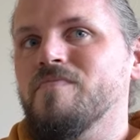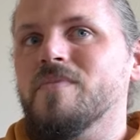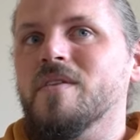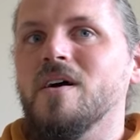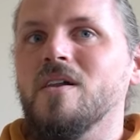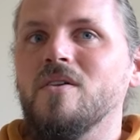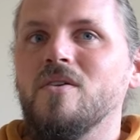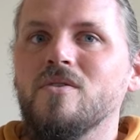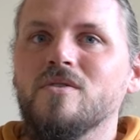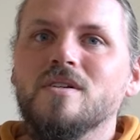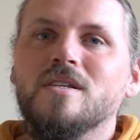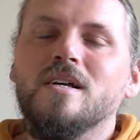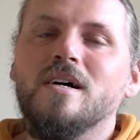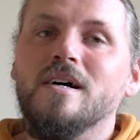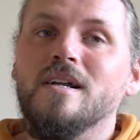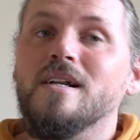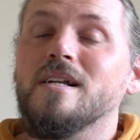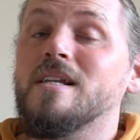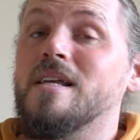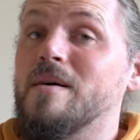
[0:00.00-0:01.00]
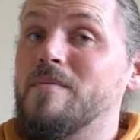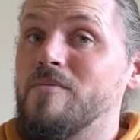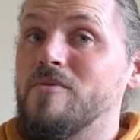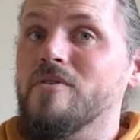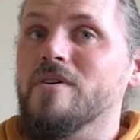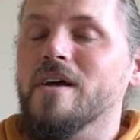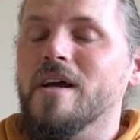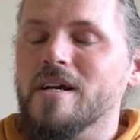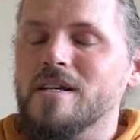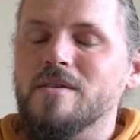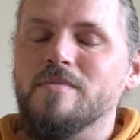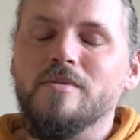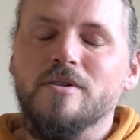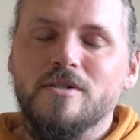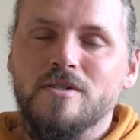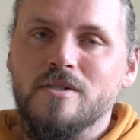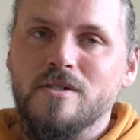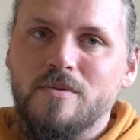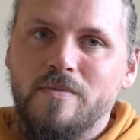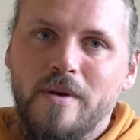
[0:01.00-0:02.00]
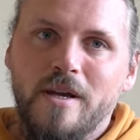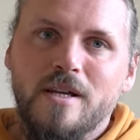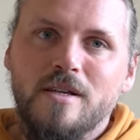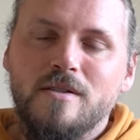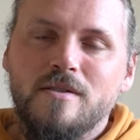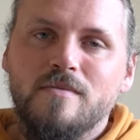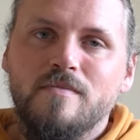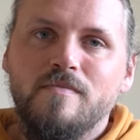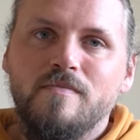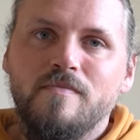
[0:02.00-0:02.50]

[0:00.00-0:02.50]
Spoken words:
alongside a temporary exhibition space.